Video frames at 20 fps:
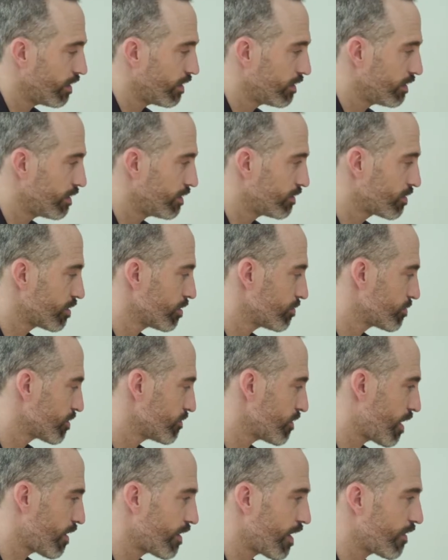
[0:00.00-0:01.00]
in terms
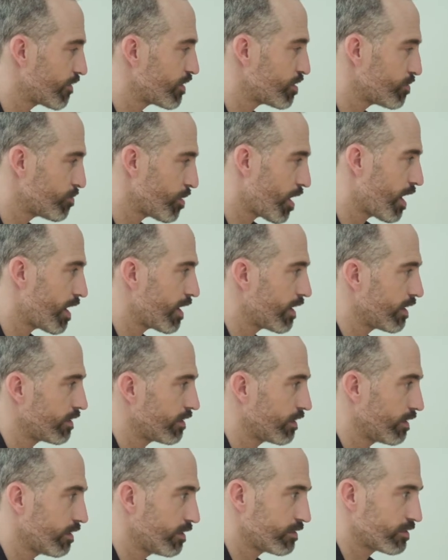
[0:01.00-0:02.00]
of not having to buy
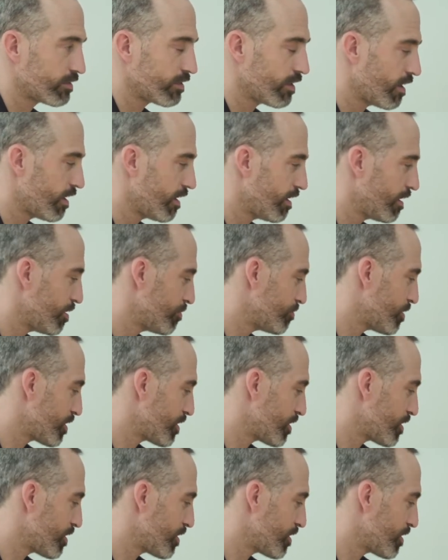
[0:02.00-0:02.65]
a